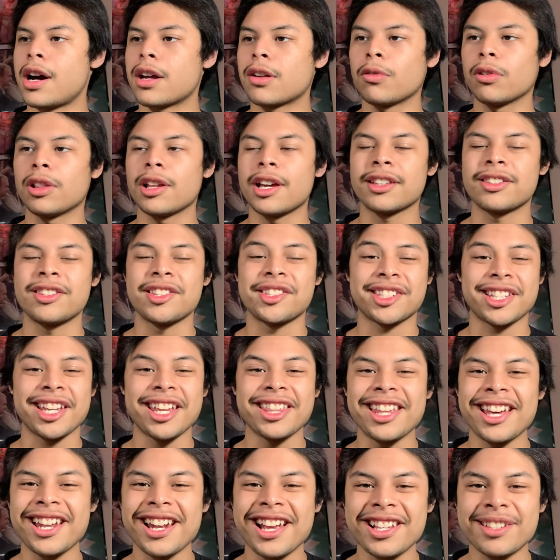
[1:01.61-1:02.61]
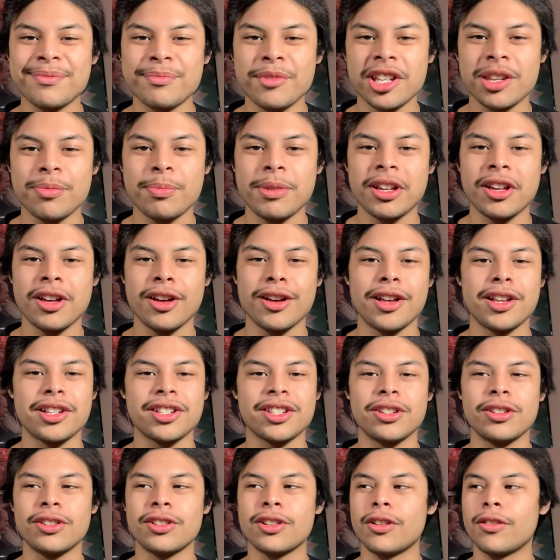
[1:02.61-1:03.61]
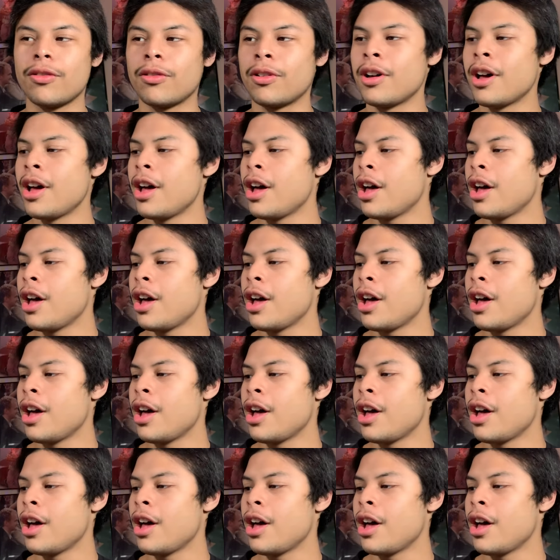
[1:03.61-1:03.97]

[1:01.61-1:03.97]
don't like to say that as much because, you know,